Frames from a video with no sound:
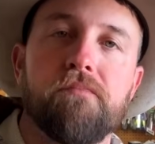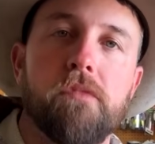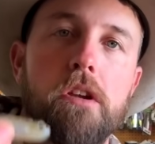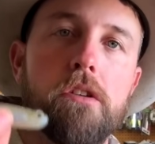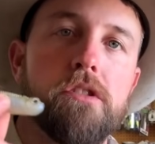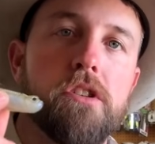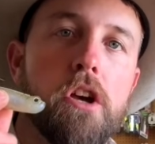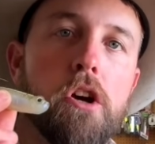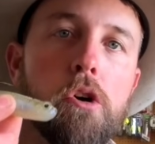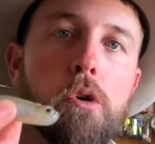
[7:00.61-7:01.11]

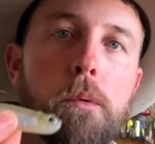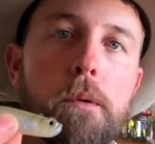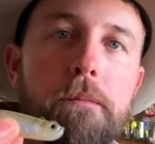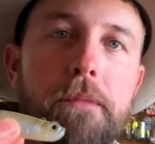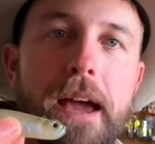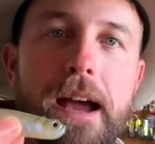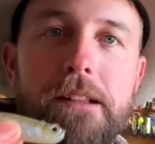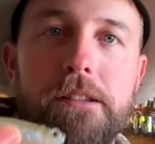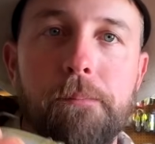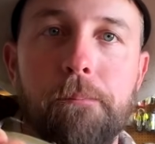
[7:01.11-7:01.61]
So
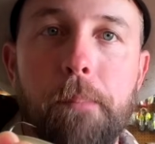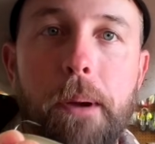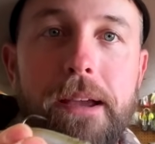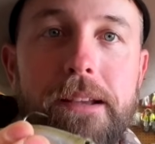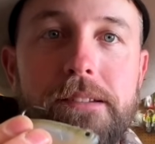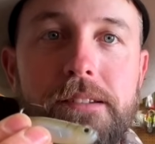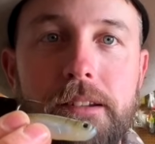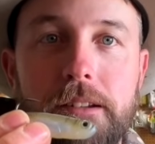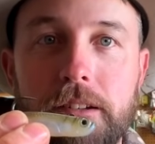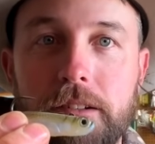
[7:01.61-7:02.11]
that's
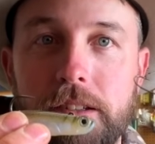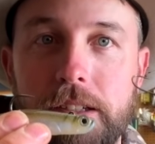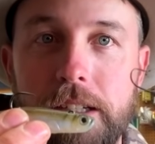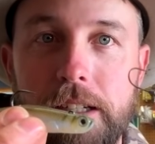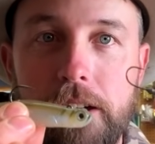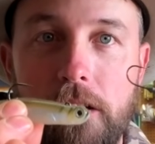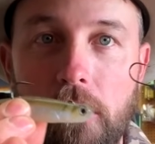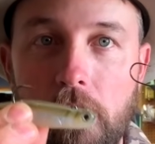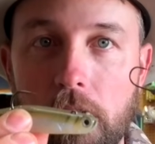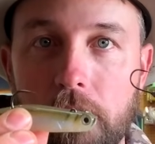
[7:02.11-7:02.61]

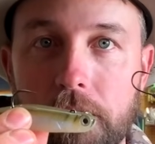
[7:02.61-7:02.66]
basically all